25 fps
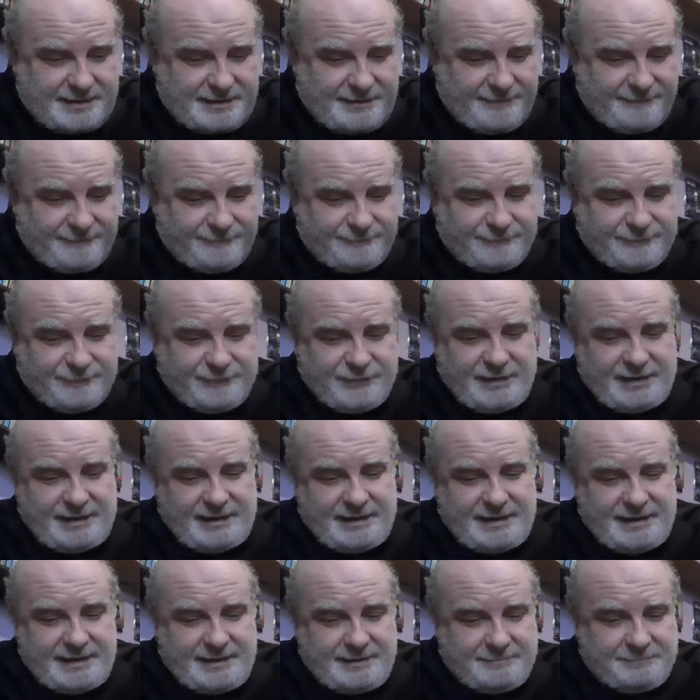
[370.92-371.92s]

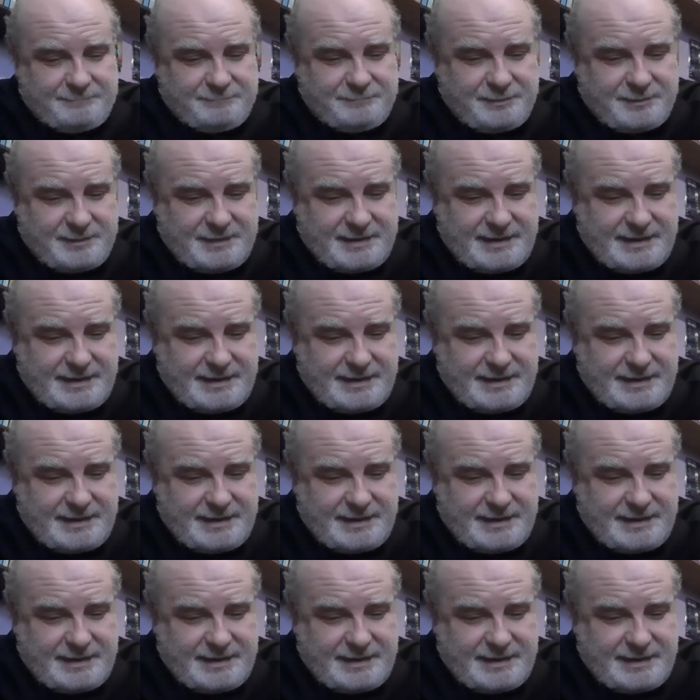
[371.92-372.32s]
Philip